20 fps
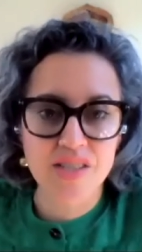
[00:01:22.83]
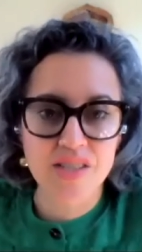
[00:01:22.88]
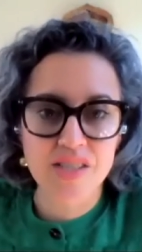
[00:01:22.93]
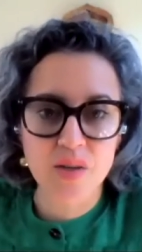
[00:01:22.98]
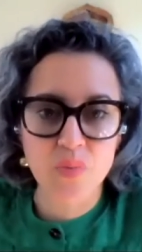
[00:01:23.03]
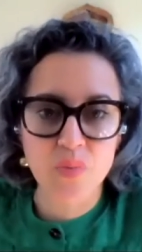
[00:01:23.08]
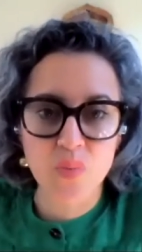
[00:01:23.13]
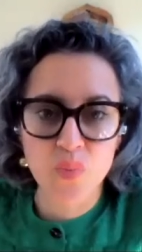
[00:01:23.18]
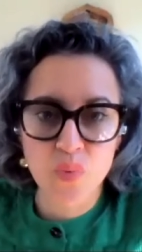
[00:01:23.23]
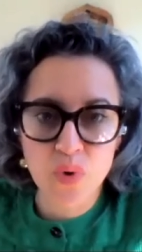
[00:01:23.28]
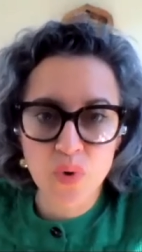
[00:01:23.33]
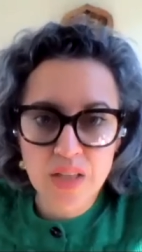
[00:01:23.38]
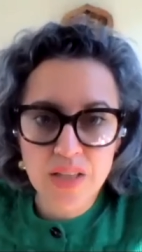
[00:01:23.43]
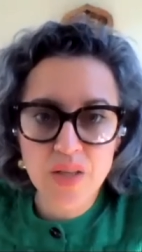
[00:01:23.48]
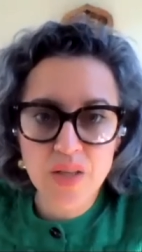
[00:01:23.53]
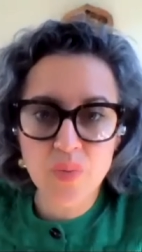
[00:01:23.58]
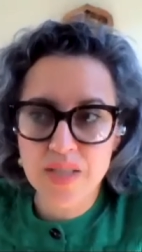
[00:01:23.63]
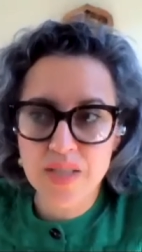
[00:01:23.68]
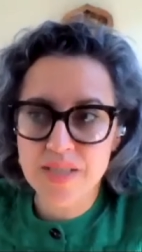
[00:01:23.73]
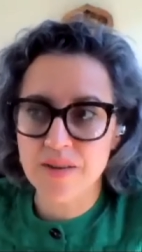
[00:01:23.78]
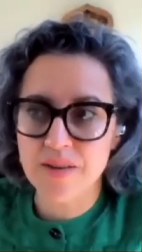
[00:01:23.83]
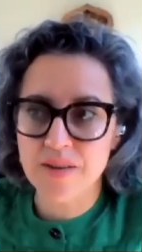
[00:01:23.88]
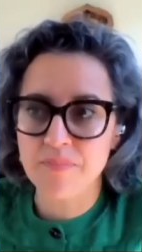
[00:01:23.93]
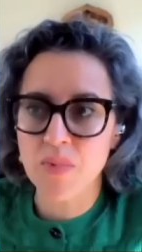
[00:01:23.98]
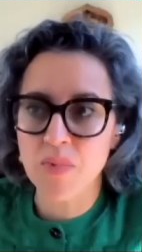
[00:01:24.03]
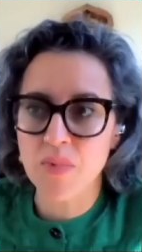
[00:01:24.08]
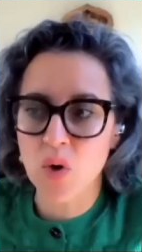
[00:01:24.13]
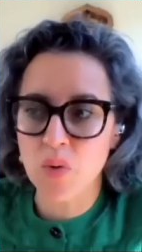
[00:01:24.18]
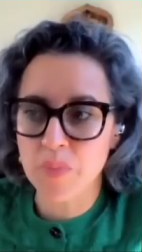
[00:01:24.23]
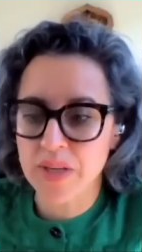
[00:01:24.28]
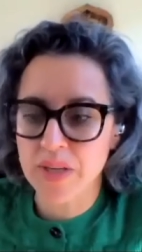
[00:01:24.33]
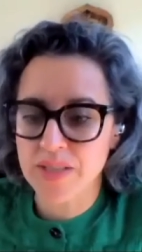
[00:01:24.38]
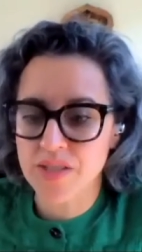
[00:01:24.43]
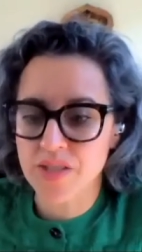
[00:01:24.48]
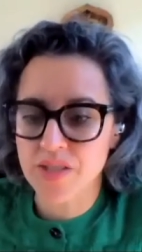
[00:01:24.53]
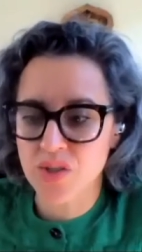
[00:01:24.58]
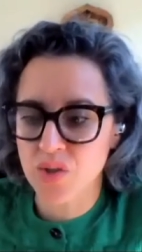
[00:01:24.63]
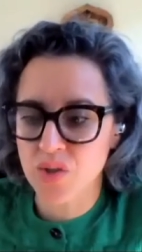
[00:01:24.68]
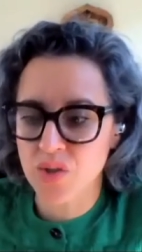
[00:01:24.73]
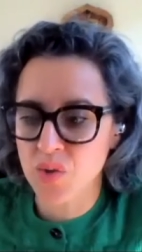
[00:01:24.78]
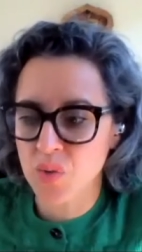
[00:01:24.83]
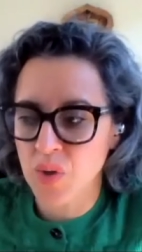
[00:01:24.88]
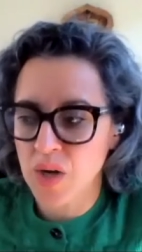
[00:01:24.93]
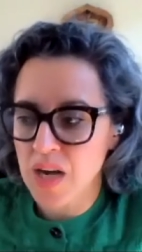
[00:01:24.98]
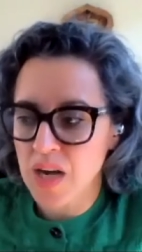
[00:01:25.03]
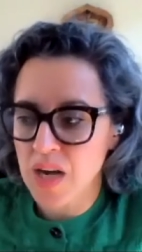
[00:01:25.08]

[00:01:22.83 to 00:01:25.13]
It really was a moment to